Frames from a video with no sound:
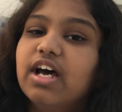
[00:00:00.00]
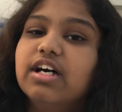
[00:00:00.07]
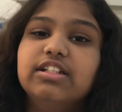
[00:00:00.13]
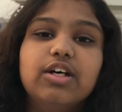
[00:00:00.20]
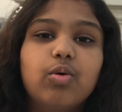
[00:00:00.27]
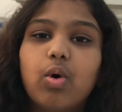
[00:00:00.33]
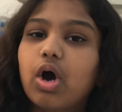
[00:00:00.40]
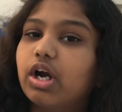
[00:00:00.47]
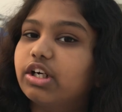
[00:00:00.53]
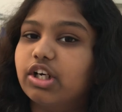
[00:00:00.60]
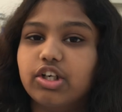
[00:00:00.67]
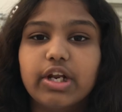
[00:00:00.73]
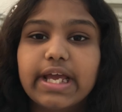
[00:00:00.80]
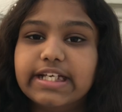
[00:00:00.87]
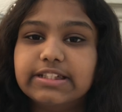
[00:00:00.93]
They
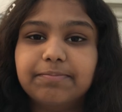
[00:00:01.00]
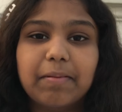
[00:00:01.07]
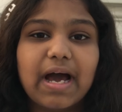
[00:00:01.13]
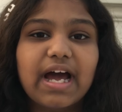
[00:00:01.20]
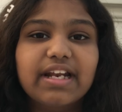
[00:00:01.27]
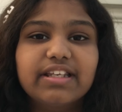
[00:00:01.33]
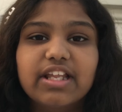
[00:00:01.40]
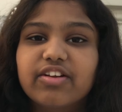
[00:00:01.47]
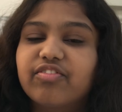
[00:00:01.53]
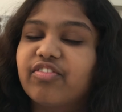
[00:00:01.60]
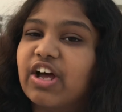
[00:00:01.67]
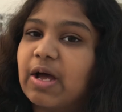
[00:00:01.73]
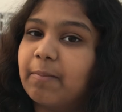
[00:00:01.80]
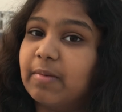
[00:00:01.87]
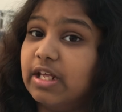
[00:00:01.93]
wanted to expand their
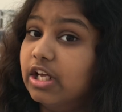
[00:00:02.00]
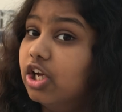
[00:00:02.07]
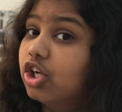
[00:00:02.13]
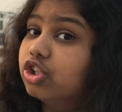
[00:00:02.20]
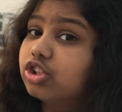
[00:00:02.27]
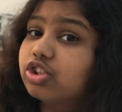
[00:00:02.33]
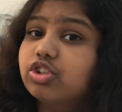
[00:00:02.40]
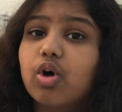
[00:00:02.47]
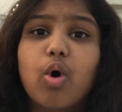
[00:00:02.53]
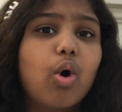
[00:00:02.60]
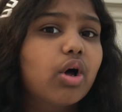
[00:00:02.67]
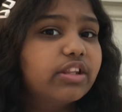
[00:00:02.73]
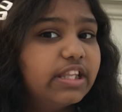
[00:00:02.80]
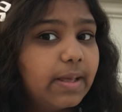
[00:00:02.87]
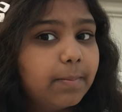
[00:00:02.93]
family,
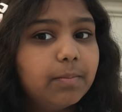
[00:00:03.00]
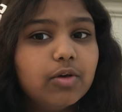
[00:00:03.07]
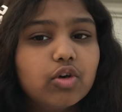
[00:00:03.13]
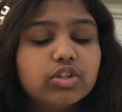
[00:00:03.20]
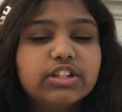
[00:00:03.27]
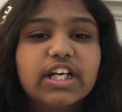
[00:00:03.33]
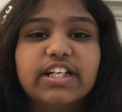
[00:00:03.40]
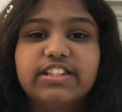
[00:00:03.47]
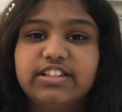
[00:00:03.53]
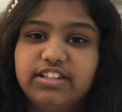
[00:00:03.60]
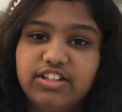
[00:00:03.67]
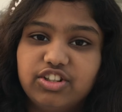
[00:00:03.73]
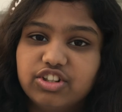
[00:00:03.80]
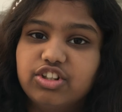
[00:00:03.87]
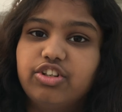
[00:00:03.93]
so they mutated
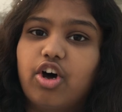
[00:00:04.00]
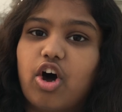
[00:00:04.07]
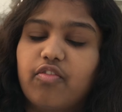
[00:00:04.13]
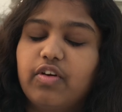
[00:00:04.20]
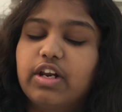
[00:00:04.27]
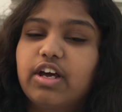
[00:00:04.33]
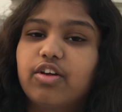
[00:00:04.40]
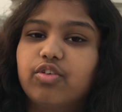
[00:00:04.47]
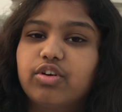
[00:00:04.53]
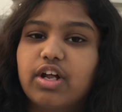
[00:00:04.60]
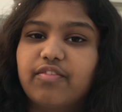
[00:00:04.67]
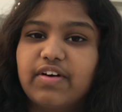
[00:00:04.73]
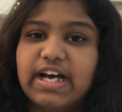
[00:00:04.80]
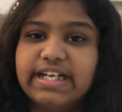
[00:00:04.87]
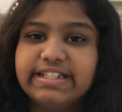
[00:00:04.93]
into the novel
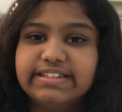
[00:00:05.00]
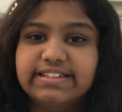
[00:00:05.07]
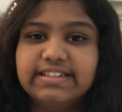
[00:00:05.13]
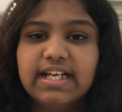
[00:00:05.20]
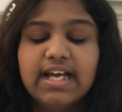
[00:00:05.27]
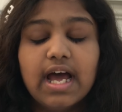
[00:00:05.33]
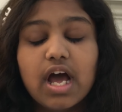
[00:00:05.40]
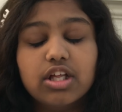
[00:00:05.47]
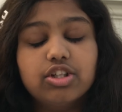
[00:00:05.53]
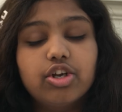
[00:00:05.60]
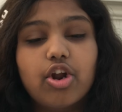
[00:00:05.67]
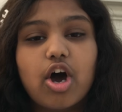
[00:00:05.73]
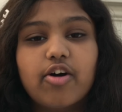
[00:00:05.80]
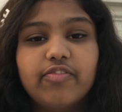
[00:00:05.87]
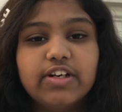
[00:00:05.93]
coronavirus. The
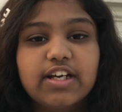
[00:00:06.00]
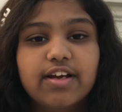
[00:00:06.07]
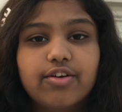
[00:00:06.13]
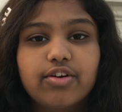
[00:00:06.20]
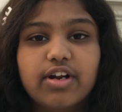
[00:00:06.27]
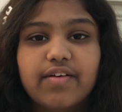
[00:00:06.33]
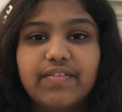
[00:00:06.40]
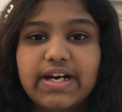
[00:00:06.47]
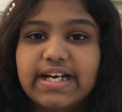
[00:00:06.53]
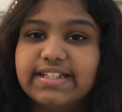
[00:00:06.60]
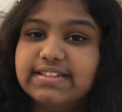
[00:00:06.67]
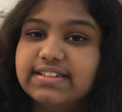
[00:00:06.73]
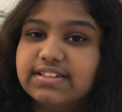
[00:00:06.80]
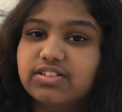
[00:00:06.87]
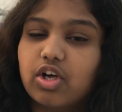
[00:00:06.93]
novel
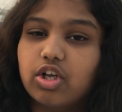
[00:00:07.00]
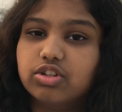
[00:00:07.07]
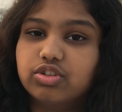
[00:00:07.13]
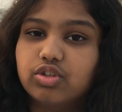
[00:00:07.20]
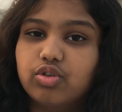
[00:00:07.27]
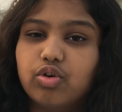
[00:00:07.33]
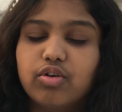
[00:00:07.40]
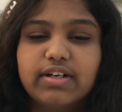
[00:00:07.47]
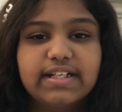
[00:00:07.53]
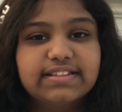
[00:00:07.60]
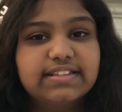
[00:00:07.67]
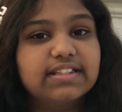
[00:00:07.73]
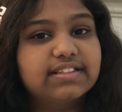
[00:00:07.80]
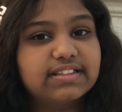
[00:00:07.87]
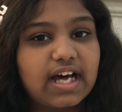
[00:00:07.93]
coronavirus is also known as
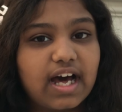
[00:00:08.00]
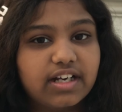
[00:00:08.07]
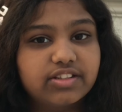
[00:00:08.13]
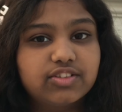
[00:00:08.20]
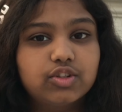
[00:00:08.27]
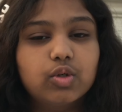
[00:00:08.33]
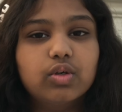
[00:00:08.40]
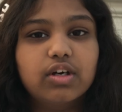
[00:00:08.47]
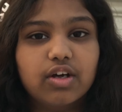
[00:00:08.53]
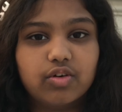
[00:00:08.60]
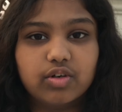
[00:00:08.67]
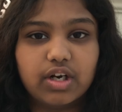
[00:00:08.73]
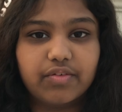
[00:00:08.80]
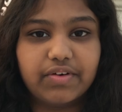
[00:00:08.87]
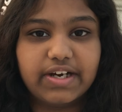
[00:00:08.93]
the SARS-2
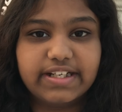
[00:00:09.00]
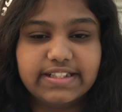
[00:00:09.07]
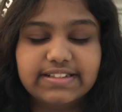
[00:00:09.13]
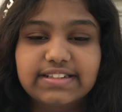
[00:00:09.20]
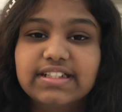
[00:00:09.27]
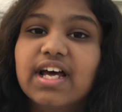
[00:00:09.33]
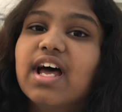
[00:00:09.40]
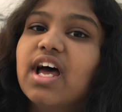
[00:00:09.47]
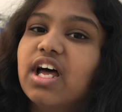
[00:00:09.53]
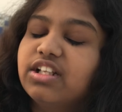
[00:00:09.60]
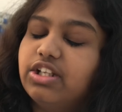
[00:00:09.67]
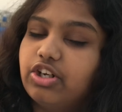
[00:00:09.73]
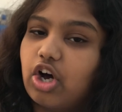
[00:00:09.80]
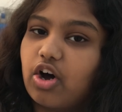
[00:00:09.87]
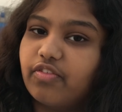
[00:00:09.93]
coronavirus.
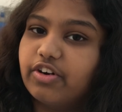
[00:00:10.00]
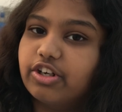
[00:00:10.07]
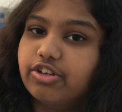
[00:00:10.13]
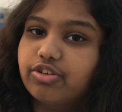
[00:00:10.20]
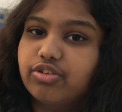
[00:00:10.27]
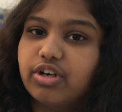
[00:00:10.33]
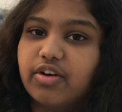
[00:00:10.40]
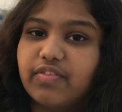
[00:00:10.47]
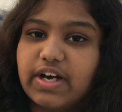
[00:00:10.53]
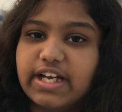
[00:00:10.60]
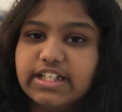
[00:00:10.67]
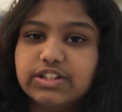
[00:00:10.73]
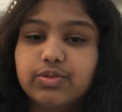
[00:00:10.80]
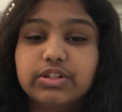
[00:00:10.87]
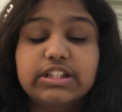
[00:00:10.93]
The novel
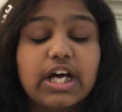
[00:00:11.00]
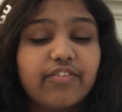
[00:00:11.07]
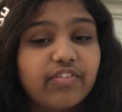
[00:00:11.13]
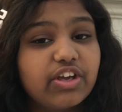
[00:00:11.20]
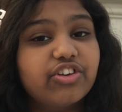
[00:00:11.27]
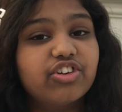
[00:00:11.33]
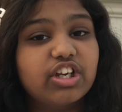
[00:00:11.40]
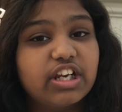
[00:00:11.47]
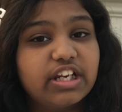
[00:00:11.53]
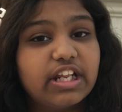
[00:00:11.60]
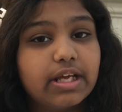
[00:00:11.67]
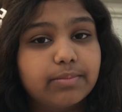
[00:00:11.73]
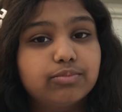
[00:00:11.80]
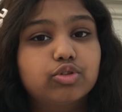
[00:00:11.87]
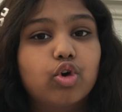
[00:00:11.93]
coronavirus was officially
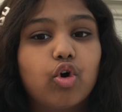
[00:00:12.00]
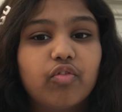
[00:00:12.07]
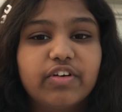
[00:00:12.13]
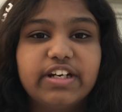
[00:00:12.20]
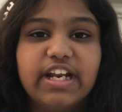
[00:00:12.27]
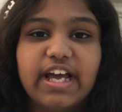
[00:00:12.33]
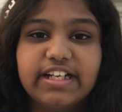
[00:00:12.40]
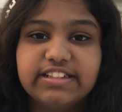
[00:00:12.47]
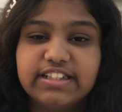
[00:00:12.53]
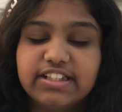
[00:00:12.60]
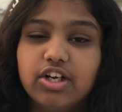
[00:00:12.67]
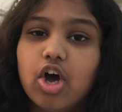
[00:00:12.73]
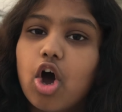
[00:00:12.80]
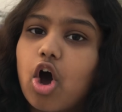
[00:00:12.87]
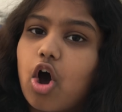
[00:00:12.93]
named COVID-19
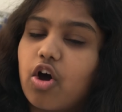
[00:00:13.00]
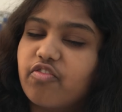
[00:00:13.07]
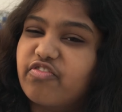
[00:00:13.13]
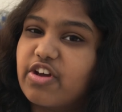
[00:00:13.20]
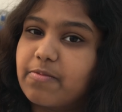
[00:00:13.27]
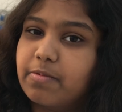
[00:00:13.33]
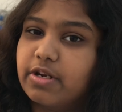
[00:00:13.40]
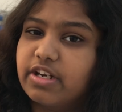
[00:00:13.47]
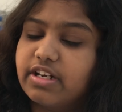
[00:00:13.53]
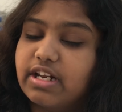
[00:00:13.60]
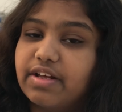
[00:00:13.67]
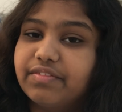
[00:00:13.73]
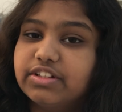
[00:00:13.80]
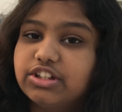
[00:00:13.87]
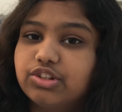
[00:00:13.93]
on February
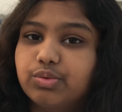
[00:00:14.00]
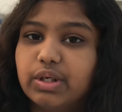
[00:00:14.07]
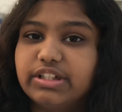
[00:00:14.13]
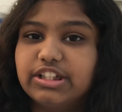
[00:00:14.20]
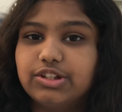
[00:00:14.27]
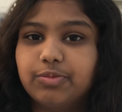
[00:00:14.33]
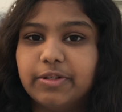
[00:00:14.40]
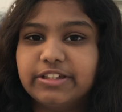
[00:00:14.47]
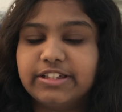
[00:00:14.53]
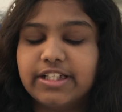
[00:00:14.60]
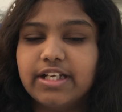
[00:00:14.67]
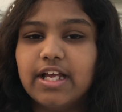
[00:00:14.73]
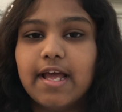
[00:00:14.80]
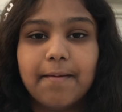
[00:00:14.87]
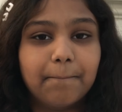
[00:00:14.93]
11, 2020
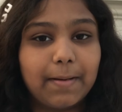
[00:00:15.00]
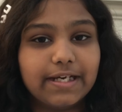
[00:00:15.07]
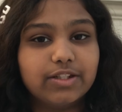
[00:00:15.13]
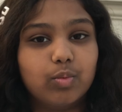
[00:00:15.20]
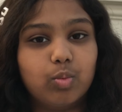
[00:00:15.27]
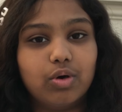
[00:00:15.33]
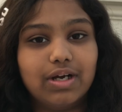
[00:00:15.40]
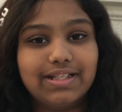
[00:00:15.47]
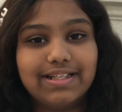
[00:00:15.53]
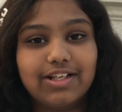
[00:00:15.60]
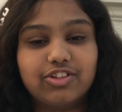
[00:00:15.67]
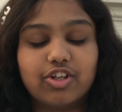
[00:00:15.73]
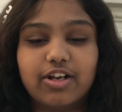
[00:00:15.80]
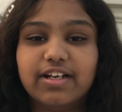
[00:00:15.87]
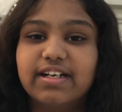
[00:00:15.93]
by the World
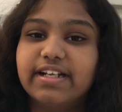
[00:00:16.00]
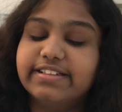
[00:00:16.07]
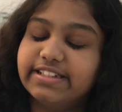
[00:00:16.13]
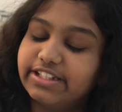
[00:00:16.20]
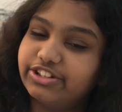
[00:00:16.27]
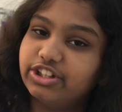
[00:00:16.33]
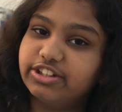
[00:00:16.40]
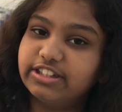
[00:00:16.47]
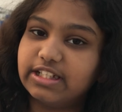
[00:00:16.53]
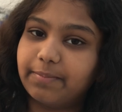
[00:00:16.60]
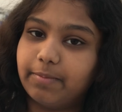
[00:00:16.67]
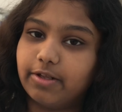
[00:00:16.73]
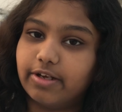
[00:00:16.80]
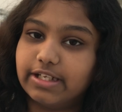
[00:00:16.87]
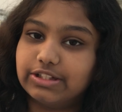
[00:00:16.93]
Health Organization
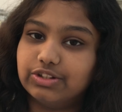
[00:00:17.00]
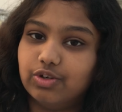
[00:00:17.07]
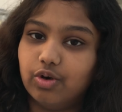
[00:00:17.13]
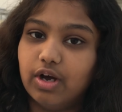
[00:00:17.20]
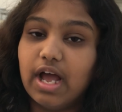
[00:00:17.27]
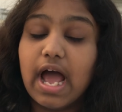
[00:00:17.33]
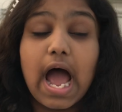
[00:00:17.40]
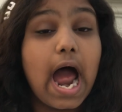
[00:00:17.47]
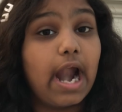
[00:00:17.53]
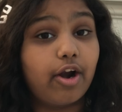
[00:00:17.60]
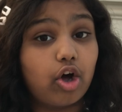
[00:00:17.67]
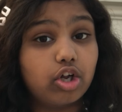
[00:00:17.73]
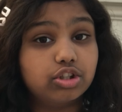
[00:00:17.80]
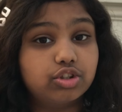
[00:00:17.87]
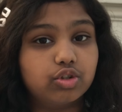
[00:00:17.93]
And
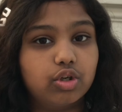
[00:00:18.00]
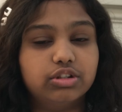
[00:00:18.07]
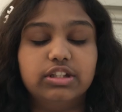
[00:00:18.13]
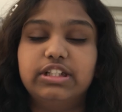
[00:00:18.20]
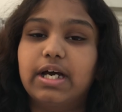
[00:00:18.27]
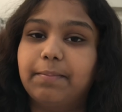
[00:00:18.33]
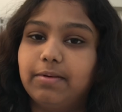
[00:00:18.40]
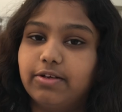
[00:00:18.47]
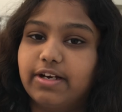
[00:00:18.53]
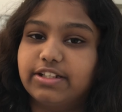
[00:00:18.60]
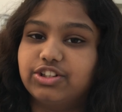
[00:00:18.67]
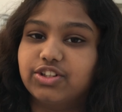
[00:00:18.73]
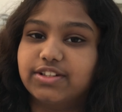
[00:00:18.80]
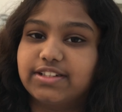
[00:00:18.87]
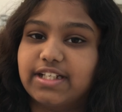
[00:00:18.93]
also the
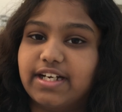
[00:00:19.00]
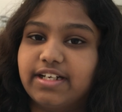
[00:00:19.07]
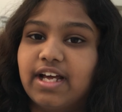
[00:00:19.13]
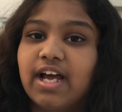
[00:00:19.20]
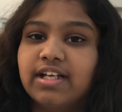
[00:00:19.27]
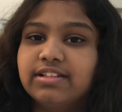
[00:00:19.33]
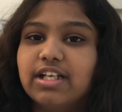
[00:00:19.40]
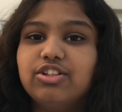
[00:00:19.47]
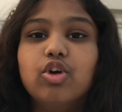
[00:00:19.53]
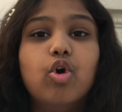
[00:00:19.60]
WHO said that the